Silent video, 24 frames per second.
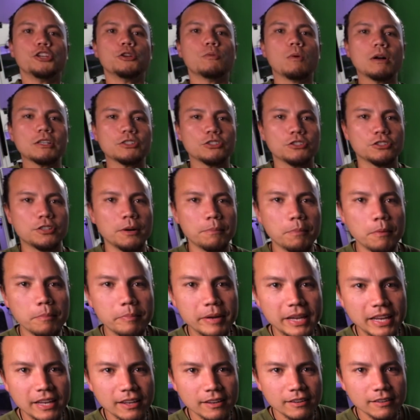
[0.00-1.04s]
You're watching Triple
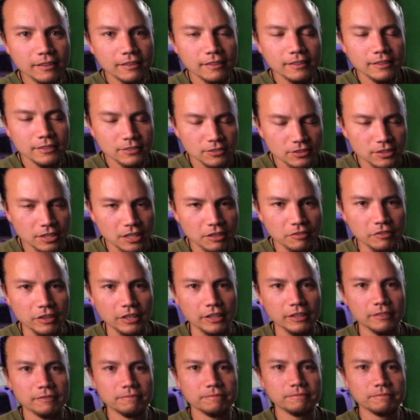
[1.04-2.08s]
B T V.